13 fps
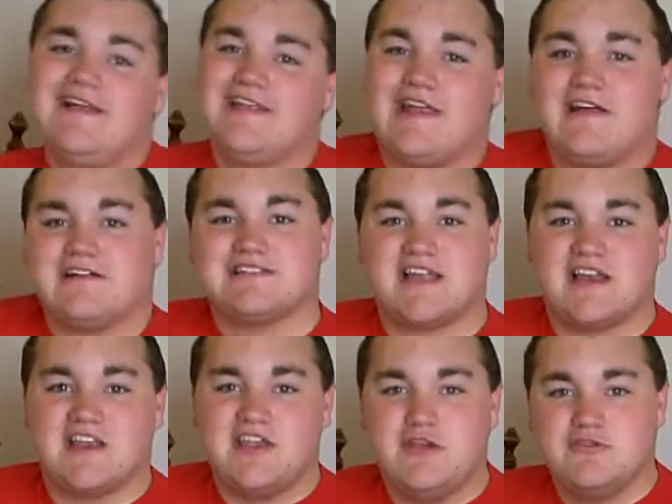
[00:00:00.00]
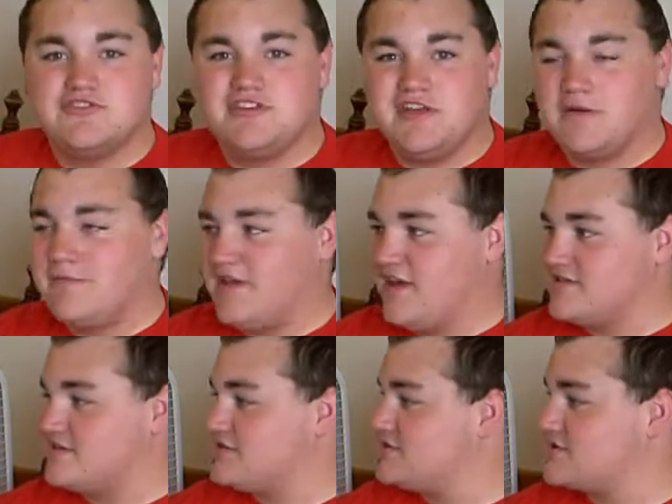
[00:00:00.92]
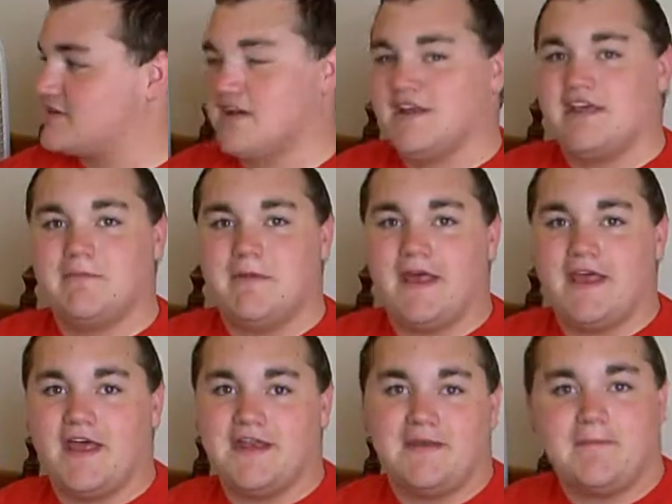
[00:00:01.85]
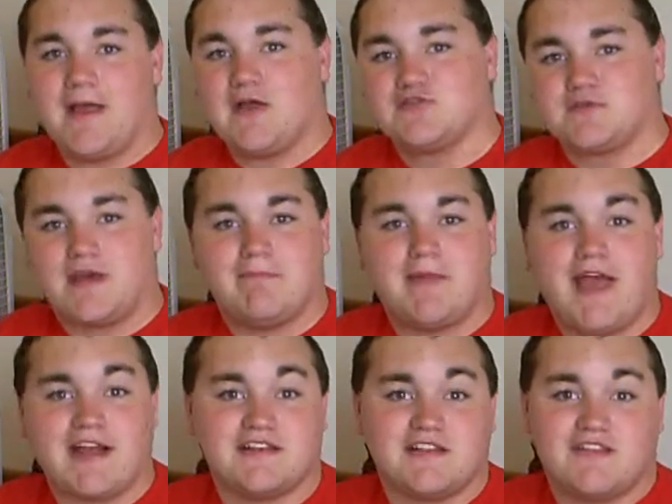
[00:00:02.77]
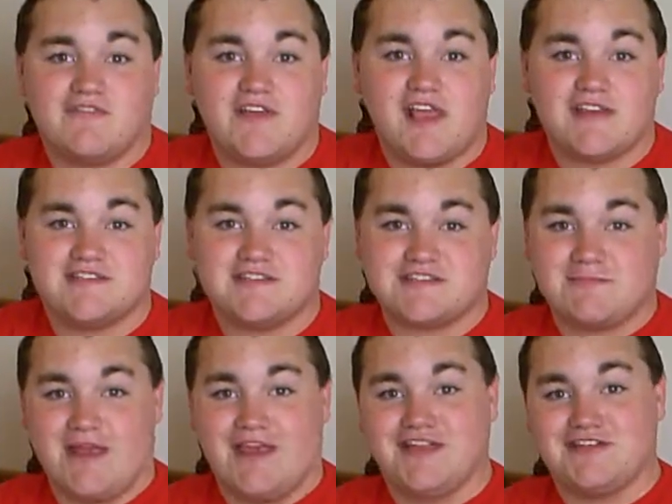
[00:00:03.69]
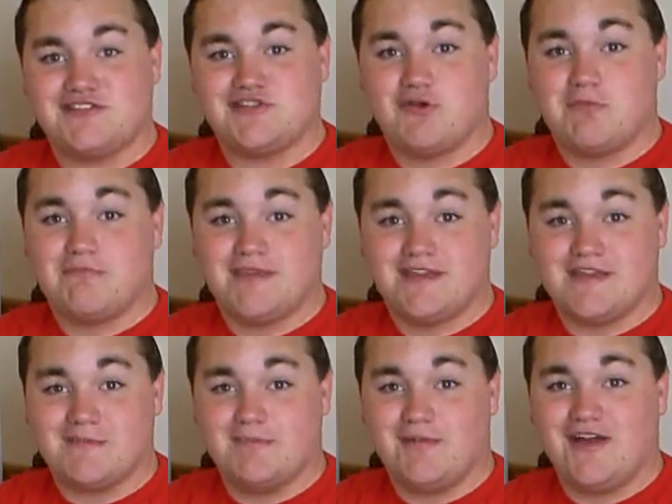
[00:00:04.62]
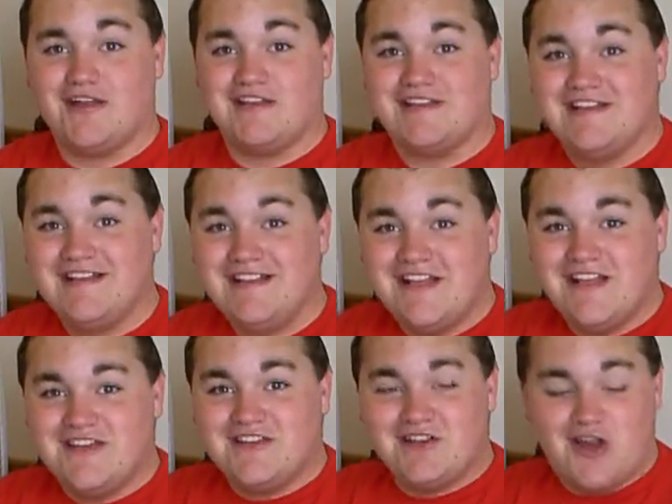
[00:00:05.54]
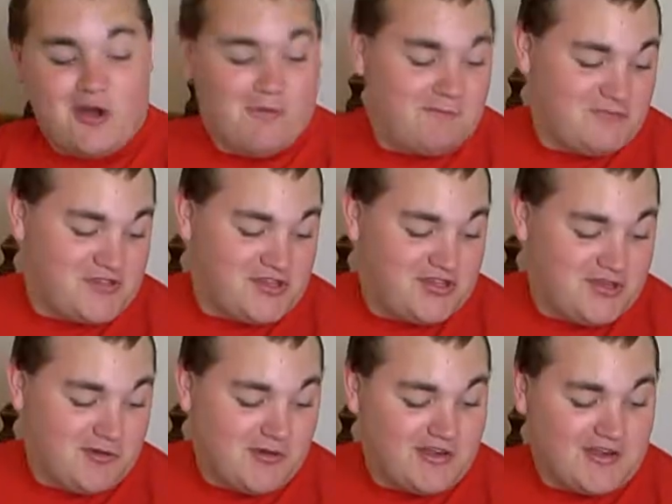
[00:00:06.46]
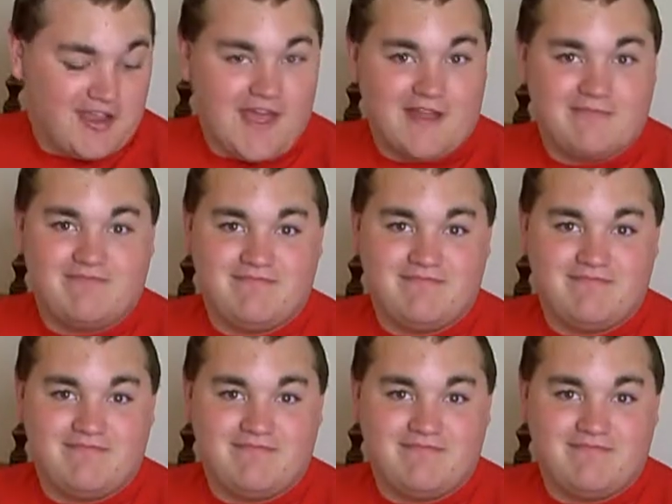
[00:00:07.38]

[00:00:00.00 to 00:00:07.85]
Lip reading: Now that's not a huge deal because it's just going to hit my head and bounce right back to the fan since my head's so big, but you know, you do what you can.